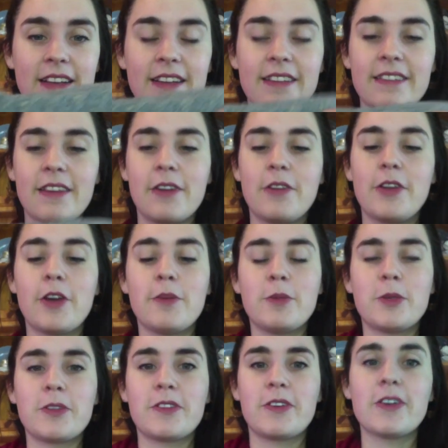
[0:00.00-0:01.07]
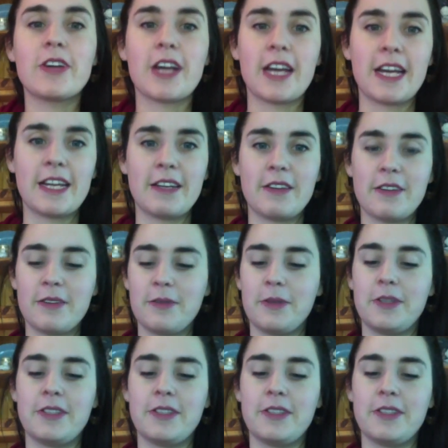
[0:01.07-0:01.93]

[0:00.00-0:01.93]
So no more sock hand, which